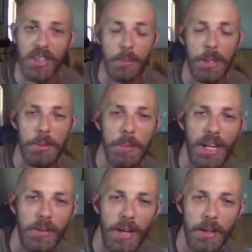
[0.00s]
I'm coming
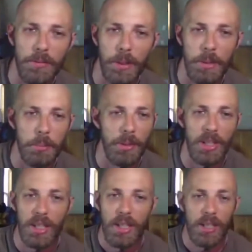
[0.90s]
back around from it.
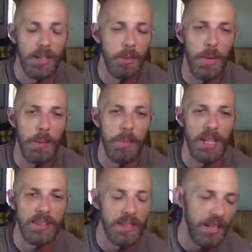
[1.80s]
But, you know, my
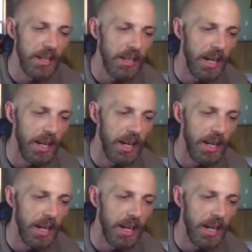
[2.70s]
best today,